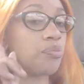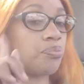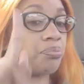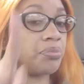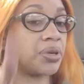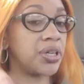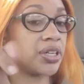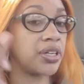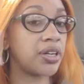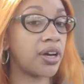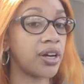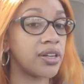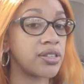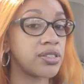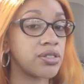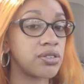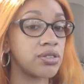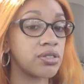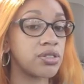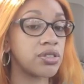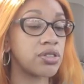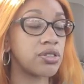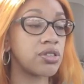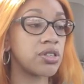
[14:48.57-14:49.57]
Be nicer
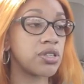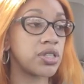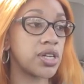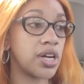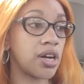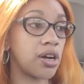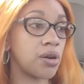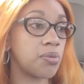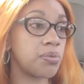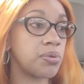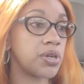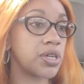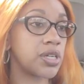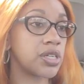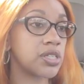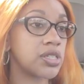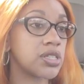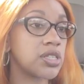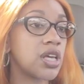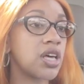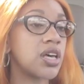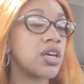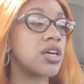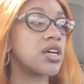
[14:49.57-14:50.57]
to the
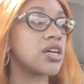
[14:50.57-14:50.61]
therapist.